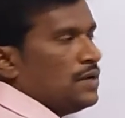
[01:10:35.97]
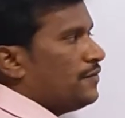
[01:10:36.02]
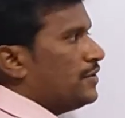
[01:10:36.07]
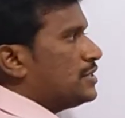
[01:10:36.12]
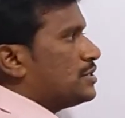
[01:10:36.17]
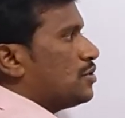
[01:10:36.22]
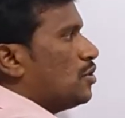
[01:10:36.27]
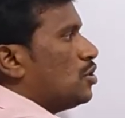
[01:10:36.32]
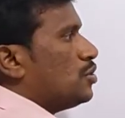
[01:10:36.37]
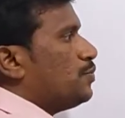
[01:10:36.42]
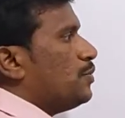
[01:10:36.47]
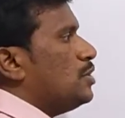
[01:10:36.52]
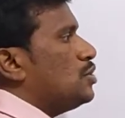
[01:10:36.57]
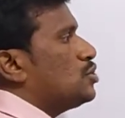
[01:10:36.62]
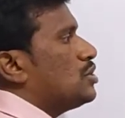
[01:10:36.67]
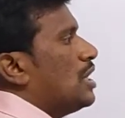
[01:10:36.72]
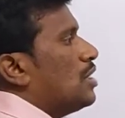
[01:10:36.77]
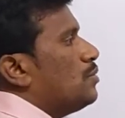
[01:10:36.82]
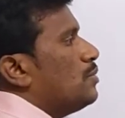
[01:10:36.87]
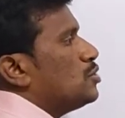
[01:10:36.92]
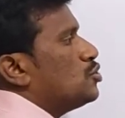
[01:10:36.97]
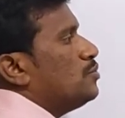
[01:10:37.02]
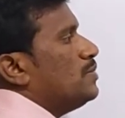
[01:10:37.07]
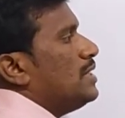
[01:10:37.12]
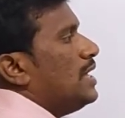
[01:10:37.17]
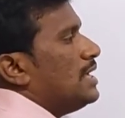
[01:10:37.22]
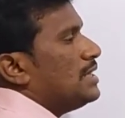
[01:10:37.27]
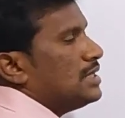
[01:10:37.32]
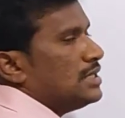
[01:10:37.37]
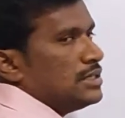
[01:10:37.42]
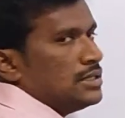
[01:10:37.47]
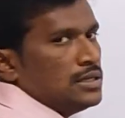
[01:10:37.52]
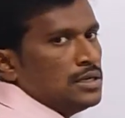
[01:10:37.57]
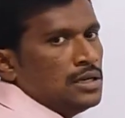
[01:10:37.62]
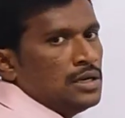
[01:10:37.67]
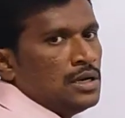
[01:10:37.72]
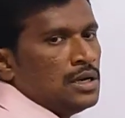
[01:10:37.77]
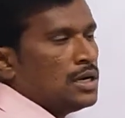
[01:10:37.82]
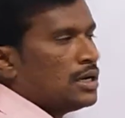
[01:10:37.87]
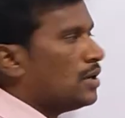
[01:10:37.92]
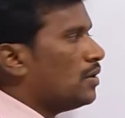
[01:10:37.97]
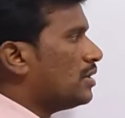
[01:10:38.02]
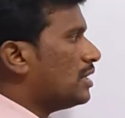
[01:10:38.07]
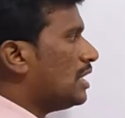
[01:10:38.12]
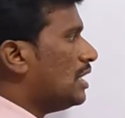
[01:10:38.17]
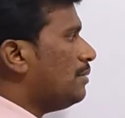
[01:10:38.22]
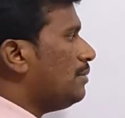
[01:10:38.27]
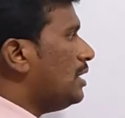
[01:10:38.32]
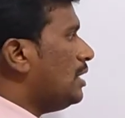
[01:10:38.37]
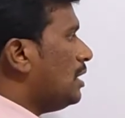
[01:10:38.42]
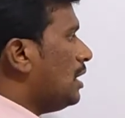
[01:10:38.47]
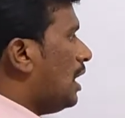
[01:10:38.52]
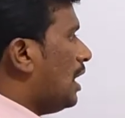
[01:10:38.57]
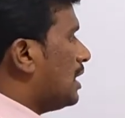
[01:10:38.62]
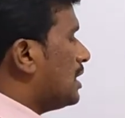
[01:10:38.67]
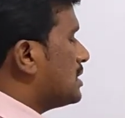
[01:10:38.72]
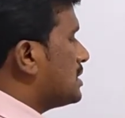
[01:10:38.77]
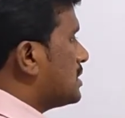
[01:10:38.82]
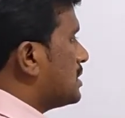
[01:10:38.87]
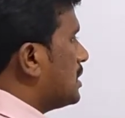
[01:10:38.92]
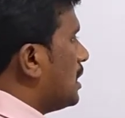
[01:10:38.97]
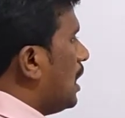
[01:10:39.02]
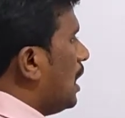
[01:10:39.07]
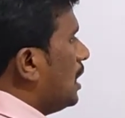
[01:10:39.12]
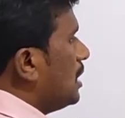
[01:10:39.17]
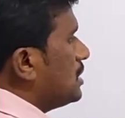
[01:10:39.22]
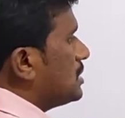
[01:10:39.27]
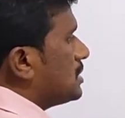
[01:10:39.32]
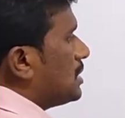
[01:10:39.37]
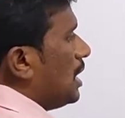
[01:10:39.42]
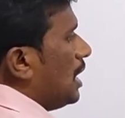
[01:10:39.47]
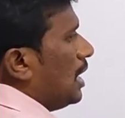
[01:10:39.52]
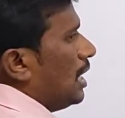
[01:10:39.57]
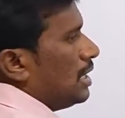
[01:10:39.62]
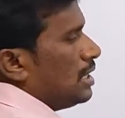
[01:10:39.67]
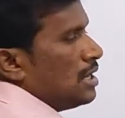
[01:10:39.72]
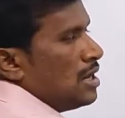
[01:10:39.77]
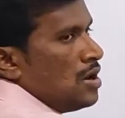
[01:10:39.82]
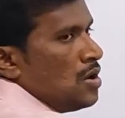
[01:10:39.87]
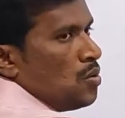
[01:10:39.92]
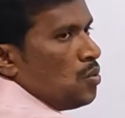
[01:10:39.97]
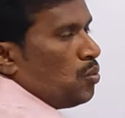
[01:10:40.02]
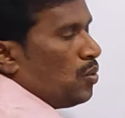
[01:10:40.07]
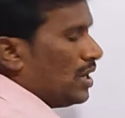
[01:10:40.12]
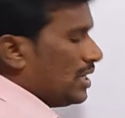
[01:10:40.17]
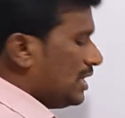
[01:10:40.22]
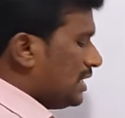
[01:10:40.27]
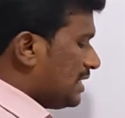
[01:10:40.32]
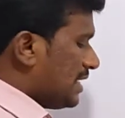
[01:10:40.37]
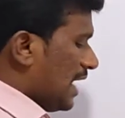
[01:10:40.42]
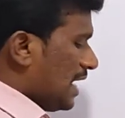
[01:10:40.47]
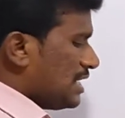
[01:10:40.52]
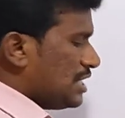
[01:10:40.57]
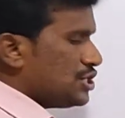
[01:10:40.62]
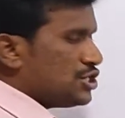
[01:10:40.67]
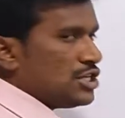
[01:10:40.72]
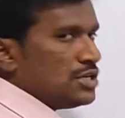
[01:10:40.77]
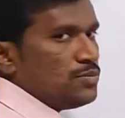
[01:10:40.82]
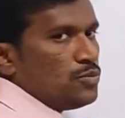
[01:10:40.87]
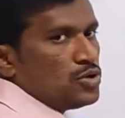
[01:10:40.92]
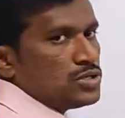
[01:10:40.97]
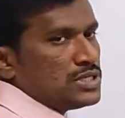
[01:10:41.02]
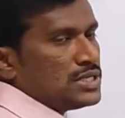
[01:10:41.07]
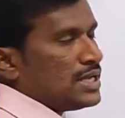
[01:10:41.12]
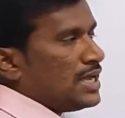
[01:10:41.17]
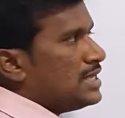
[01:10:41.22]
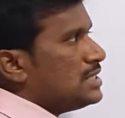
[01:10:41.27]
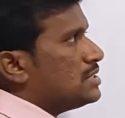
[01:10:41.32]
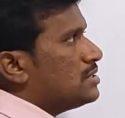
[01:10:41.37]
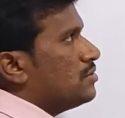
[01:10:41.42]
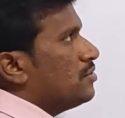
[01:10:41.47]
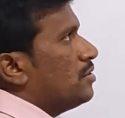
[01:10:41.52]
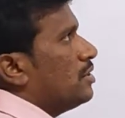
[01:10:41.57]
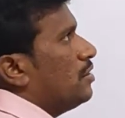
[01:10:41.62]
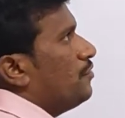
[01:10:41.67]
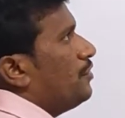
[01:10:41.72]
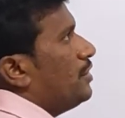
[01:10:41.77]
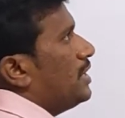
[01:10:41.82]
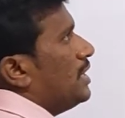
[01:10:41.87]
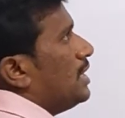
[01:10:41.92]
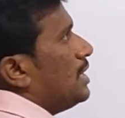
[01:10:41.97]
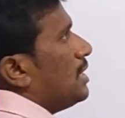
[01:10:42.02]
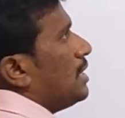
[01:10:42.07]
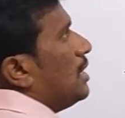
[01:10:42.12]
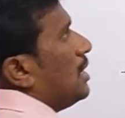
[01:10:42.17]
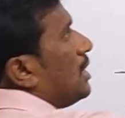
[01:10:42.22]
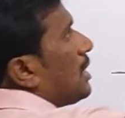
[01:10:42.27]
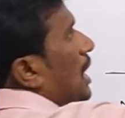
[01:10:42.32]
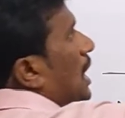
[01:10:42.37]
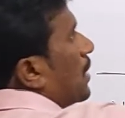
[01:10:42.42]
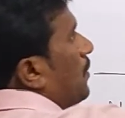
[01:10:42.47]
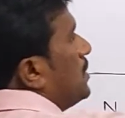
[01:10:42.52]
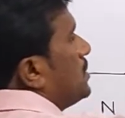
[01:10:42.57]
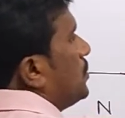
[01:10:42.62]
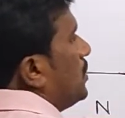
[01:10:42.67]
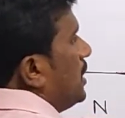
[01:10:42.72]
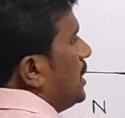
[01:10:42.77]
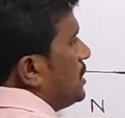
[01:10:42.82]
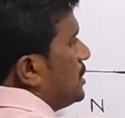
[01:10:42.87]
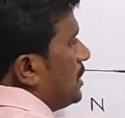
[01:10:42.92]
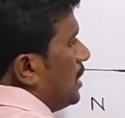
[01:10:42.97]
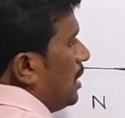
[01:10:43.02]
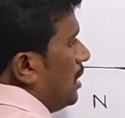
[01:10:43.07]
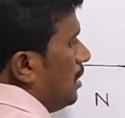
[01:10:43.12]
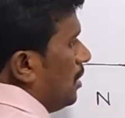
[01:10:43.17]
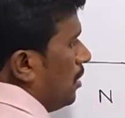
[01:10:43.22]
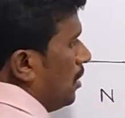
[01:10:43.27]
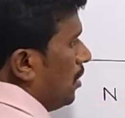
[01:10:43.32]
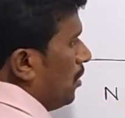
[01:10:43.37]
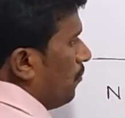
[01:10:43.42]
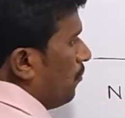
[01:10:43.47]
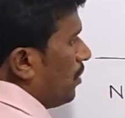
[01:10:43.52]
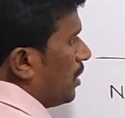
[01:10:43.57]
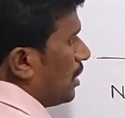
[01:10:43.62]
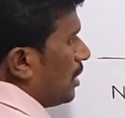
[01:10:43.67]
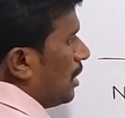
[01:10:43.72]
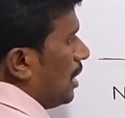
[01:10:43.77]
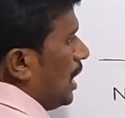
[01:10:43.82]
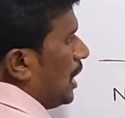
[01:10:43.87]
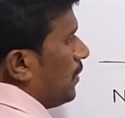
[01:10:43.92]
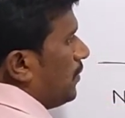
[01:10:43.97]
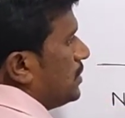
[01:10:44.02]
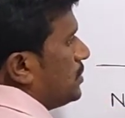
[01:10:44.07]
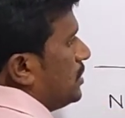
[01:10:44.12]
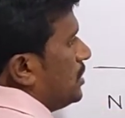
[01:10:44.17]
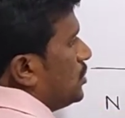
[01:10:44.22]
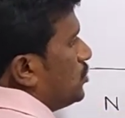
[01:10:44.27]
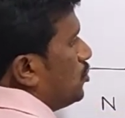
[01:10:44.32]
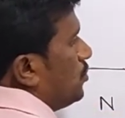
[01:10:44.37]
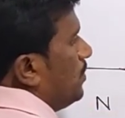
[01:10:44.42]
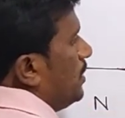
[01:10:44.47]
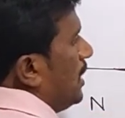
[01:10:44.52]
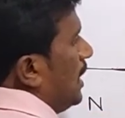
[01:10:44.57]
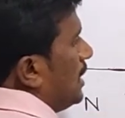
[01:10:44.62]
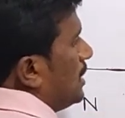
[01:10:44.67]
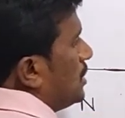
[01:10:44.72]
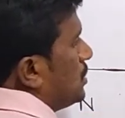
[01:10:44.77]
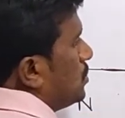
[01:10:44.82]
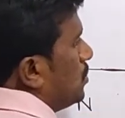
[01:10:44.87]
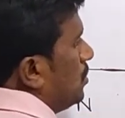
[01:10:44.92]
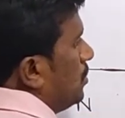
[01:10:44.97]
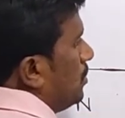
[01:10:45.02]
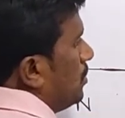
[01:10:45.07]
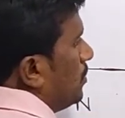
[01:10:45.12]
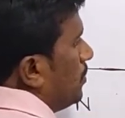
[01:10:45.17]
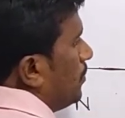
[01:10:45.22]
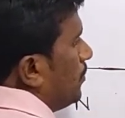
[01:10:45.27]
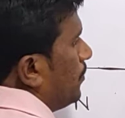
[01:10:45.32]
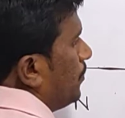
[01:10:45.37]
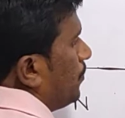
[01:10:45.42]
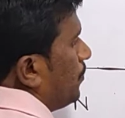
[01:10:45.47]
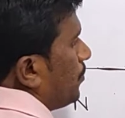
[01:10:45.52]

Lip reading: If it is south pole, arrow mark should be like that. Now tell me at the third slot, what is the tangential motion, guys? If you take a clockwise rotation, for clockwise it should be like this, no?